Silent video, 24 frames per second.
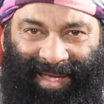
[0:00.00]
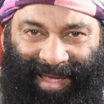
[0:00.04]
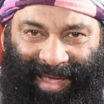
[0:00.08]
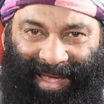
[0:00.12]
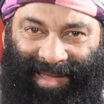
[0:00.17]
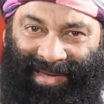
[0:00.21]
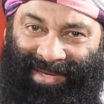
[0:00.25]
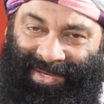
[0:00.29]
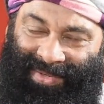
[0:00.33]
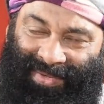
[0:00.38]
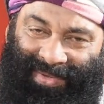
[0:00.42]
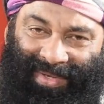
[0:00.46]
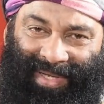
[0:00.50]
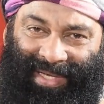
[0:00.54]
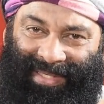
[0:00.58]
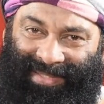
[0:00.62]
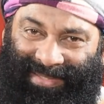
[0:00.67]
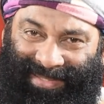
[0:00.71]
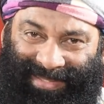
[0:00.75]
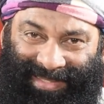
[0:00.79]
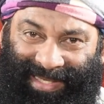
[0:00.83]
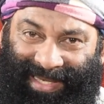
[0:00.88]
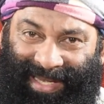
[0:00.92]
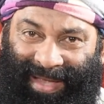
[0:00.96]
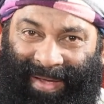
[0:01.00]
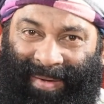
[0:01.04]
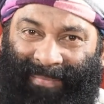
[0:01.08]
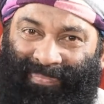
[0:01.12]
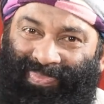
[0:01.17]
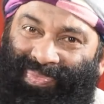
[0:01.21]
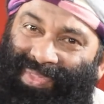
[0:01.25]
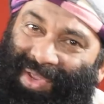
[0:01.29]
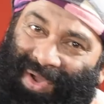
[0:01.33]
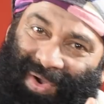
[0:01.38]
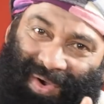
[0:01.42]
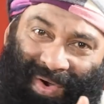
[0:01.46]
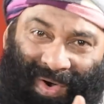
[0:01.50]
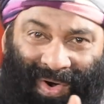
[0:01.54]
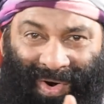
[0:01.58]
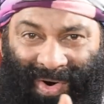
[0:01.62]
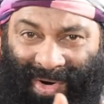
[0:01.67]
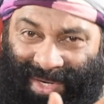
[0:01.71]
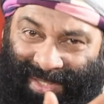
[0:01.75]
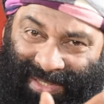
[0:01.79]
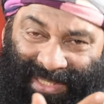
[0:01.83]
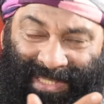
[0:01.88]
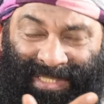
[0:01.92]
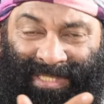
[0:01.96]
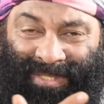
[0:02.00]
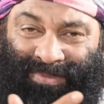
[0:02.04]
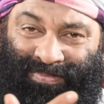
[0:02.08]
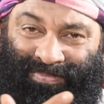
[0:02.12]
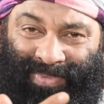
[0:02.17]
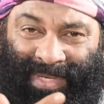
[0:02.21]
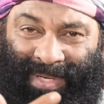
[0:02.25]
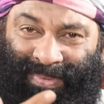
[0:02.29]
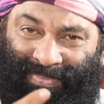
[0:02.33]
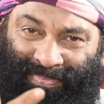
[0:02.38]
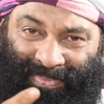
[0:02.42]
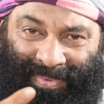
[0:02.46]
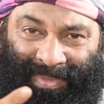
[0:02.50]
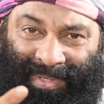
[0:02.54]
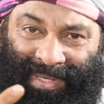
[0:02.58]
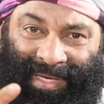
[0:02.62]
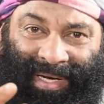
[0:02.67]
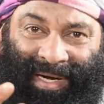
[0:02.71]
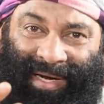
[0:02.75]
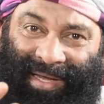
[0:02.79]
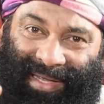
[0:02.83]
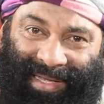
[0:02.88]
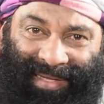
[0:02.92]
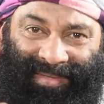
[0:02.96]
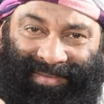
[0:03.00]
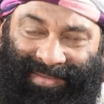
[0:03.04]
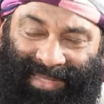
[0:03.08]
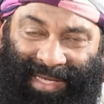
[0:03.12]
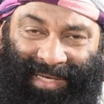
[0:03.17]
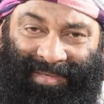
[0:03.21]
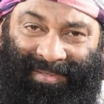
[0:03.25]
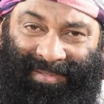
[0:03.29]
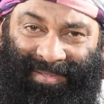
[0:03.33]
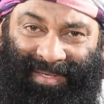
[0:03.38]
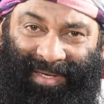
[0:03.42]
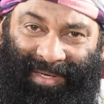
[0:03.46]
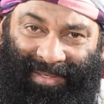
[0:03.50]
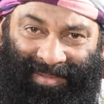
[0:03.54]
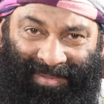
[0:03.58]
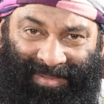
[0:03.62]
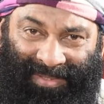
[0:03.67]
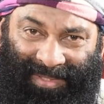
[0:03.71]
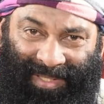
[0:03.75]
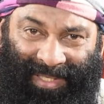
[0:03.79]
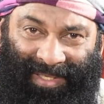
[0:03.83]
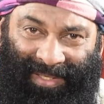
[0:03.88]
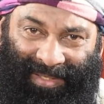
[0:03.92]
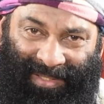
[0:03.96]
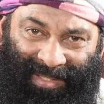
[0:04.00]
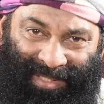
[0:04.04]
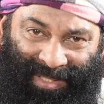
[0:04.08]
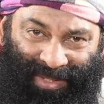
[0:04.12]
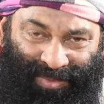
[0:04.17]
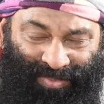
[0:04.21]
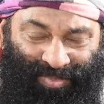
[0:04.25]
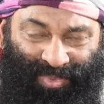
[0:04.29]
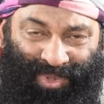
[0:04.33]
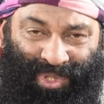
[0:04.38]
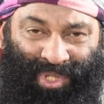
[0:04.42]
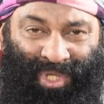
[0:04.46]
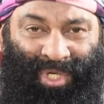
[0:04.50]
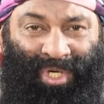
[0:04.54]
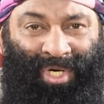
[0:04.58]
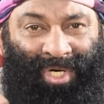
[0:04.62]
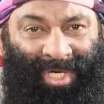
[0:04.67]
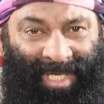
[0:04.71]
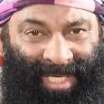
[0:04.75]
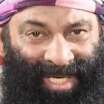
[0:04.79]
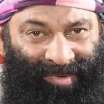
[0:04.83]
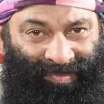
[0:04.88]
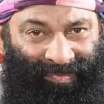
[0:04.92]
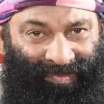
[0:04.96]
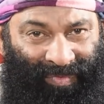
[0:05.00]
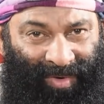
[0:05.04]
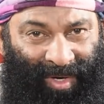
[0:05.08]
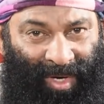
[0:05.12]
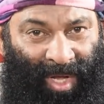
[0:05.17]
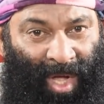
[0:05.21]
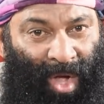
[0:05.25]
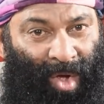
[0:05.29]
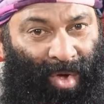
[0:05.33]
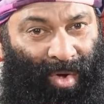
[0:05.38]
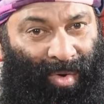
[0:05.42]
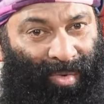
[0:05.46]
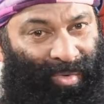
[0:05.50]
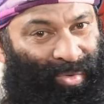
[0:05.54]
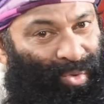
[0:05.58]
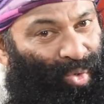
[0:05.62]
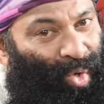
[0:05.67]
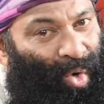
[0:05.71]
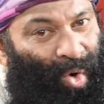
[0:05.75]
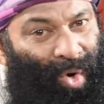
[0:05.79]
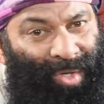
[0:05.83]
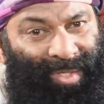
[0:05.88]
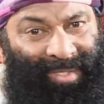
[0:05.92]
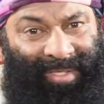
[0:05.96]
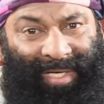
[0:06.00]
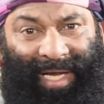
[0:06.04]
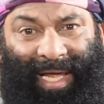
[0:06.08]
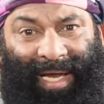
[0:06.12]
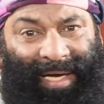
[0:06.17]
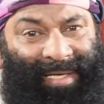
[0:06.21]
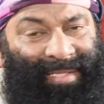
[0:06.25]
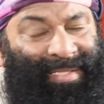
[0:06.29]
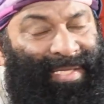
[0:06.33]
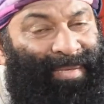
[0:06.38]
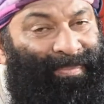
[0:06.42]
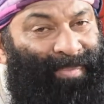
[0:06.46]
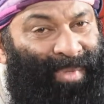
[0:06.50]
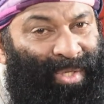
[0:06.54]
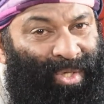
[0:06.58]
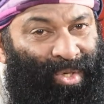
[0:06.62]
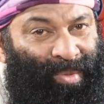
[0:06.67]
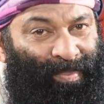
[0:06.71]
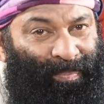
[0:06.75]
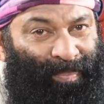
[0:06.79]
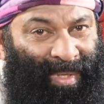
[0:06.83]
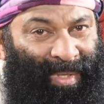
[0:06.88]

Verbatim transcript: And you can see all these people in that country is beautiful. Don't tear them into